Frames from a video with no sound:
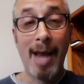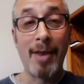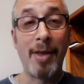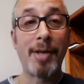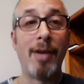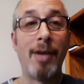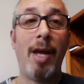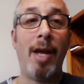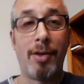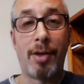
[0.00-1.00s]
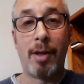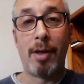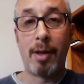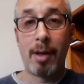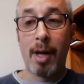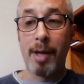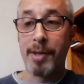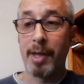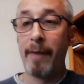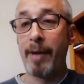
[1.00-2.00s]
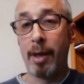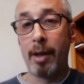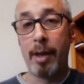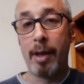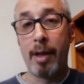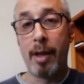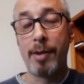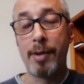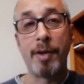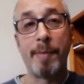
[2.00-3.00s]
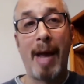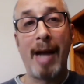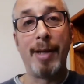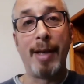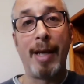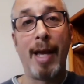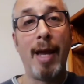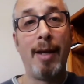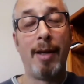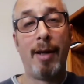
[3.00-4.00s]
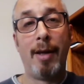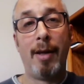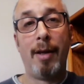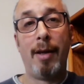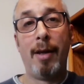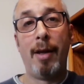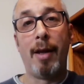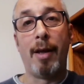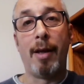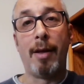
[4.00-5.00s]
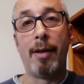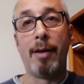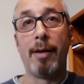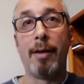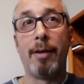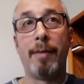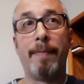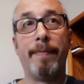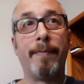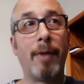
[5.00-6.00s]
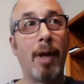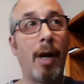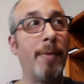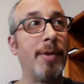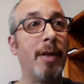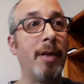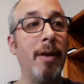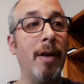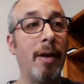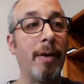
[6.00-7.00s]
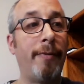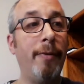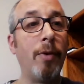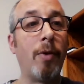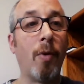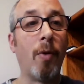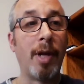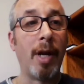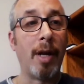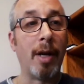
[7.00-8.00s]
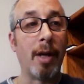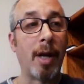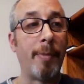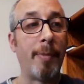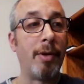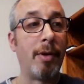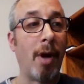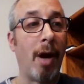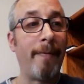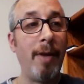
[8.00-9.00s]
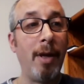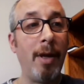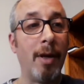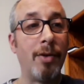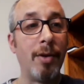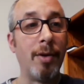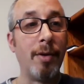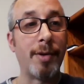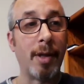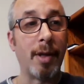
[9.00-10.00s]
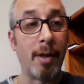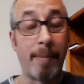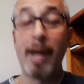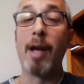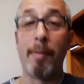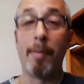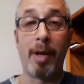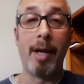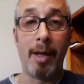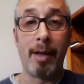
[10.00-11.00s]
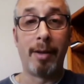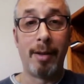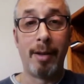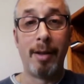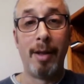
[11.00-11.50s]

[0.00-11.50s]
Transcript: and things kind of changed uh, significantly, and they turned us back to the gate. And um, I was in the uh, food court getting a cup of coffee and a juice, and the Pentagon plane hit,